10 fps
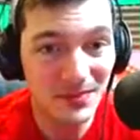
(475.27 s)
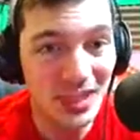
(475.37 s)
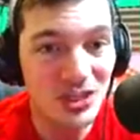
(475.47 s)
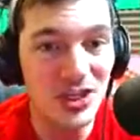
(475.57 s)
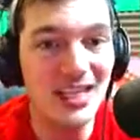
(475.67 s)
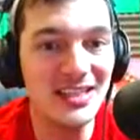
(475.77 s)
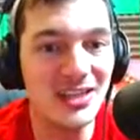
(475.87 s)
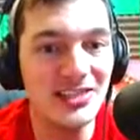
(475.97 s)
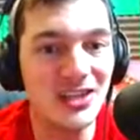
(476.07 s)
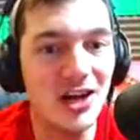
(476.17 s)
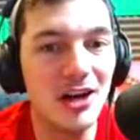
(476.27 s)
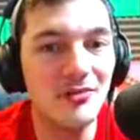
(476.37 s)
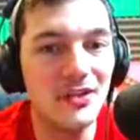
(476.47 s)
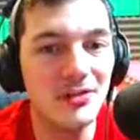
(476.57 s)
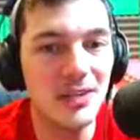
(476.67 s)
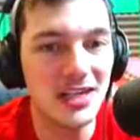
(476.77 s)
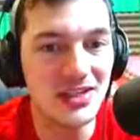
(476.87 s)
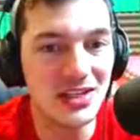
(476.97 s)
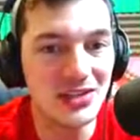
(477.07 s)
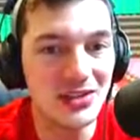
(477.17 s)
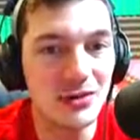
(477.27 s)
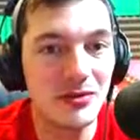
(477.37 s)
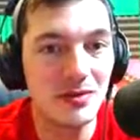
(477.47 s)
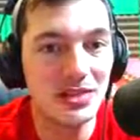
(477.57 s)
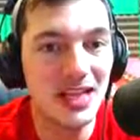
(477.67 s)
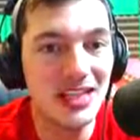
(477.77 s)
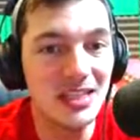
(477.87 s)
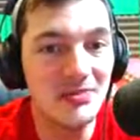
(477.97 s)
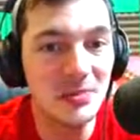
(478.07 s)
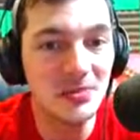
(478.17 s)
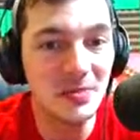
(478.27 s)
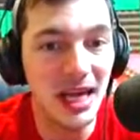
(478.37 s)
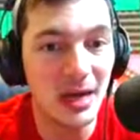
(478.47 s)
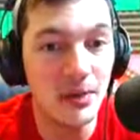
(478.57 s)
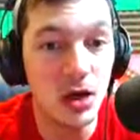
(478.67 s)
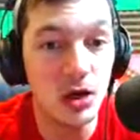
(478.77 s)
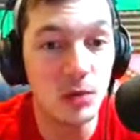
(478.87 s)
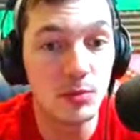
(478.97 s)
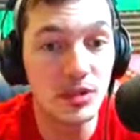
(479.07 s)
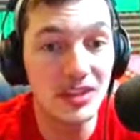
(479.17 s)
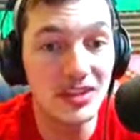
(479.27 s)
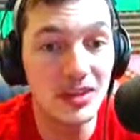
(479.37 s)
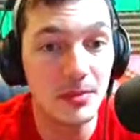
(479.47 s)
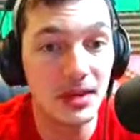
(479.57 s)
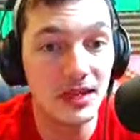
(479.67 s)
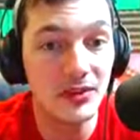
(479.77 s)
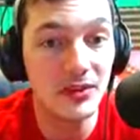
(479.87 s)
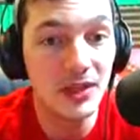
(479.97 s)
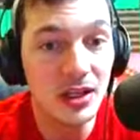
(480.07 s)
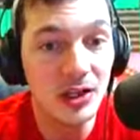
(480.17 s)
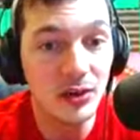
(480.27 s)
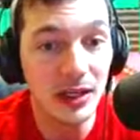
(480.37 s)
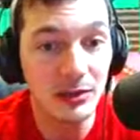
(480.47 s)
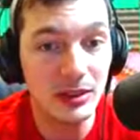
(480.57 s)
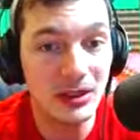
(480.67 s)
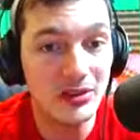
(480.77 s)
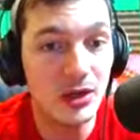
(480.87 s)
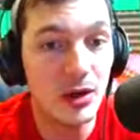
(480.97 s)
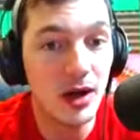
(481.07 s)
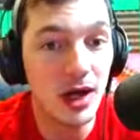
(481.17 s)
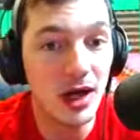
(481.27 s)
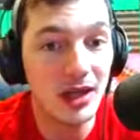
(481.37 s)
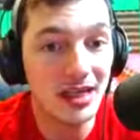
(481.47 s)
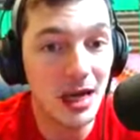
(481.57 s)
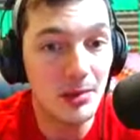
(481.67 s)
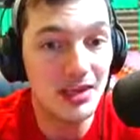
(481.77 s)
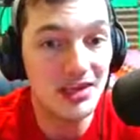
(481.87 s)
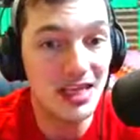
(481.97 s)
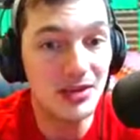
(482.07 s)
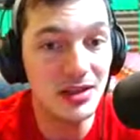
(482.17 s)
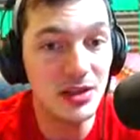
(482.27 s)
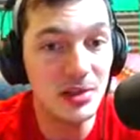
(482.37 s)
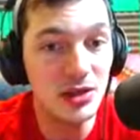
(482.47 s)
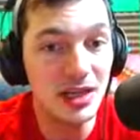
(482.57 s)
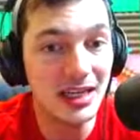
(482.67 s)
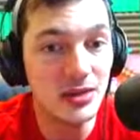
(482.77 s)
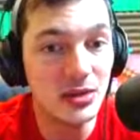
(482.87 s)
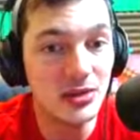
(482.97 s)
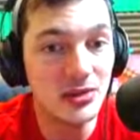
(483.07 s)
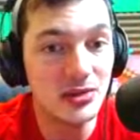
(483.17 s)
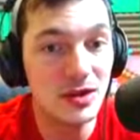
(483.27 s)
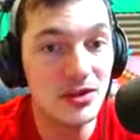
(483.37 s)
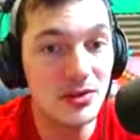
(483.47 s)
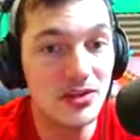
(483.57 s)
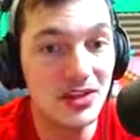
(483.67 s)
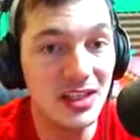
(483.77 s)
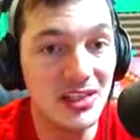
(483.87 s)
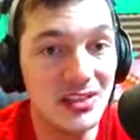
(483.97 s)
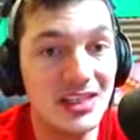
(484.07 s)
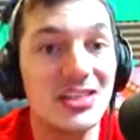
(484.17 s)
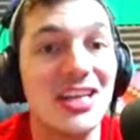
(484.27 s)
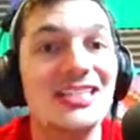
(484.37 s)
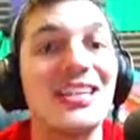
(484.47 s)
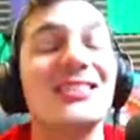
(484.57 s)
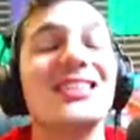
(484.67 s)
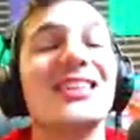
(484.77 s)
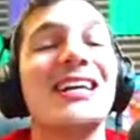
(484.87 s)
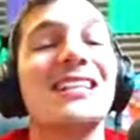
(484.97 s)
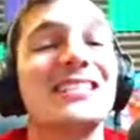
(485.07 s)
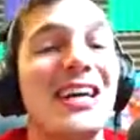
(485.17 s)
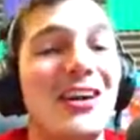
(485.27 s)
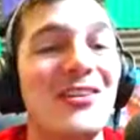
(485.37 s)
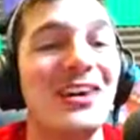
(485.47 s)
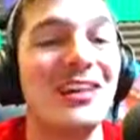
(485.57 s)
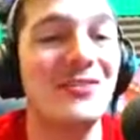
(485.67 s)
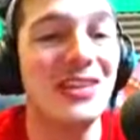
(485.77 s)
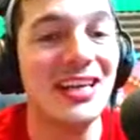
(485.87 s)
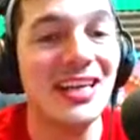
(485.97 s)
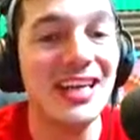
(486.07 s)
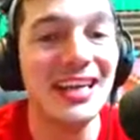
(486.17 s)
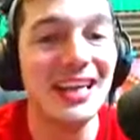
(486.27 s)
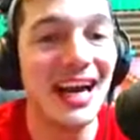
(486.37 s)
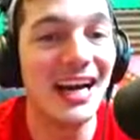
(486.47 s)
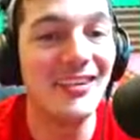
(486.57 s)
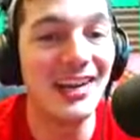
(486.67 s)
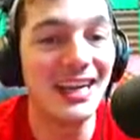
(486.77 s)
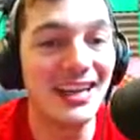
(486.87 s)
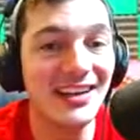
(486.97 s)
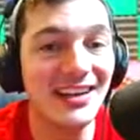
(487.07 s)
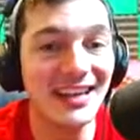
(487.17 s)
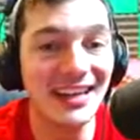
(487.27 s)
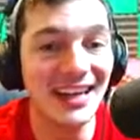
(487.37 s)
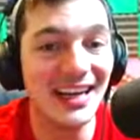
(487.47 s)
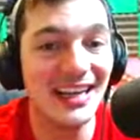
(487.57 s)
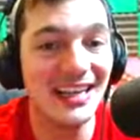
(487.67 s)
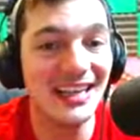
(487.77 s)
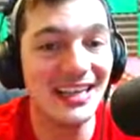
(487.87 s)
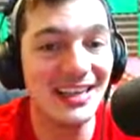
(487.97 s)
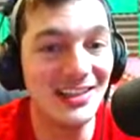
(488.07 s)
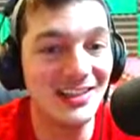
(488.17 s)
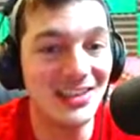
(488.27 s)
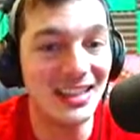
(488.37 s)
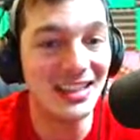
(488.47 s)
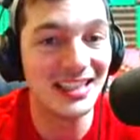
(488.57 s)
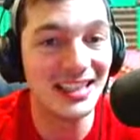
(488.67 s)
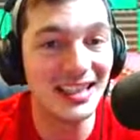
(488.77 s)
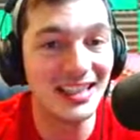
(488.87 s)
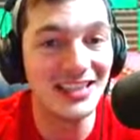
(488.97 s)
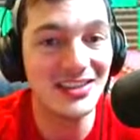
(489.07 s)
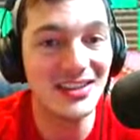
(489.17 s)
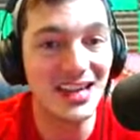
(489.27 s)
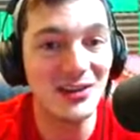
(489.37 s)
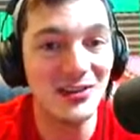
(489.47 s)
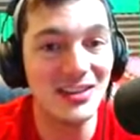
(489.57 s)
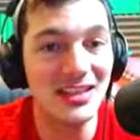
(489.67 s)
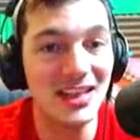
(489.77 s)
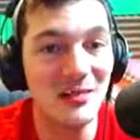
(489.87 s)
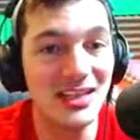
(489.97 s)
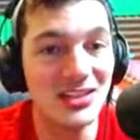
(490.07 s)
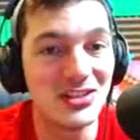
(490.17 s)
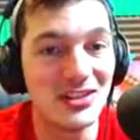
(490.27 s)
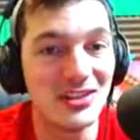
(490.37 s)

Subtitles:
Giant skeleton off to the races. So if we protect him from spam, Prince in our base. So I quickly throw goblins down. The baby dragon actually turns around to assist. The giant skeleton's on his tower, and if you, right here, he kills it, and it does 1,000 damage.